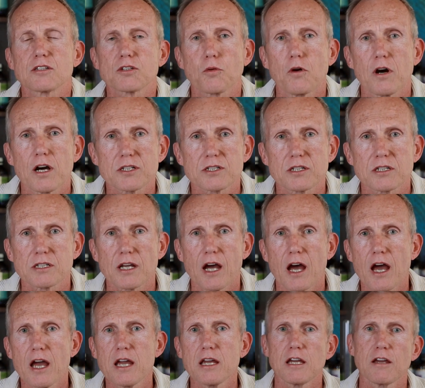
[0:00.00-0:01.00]
twice a
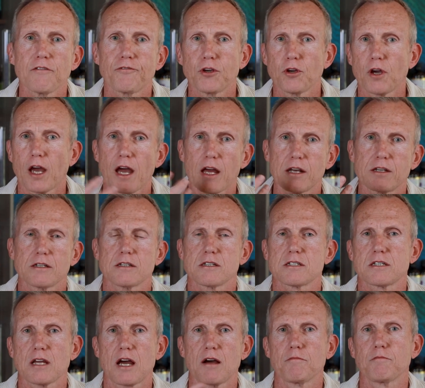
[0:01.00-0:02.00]
day, if you
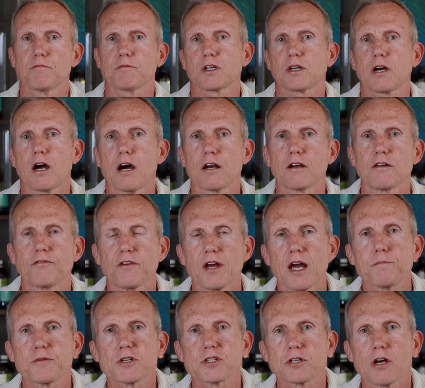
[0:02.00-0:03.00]
had some kind of
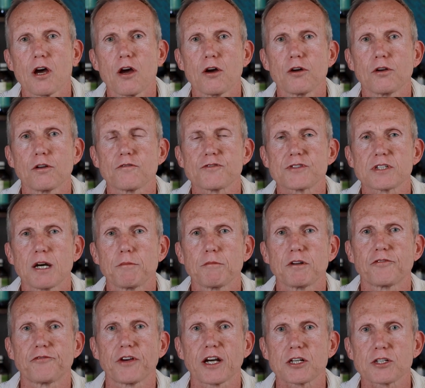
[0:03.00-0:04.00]
episode of some
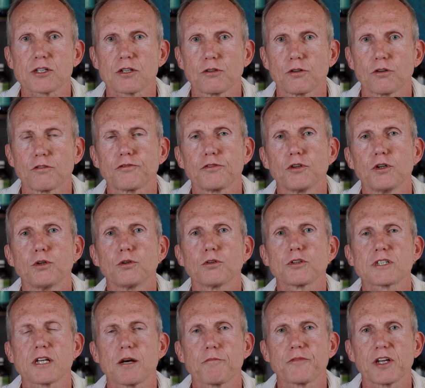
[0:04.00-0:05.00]
infection or flu
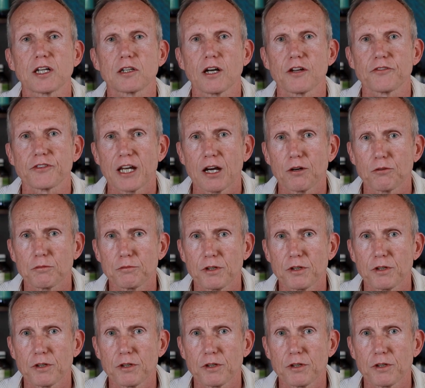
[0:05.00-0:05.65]
or something like that,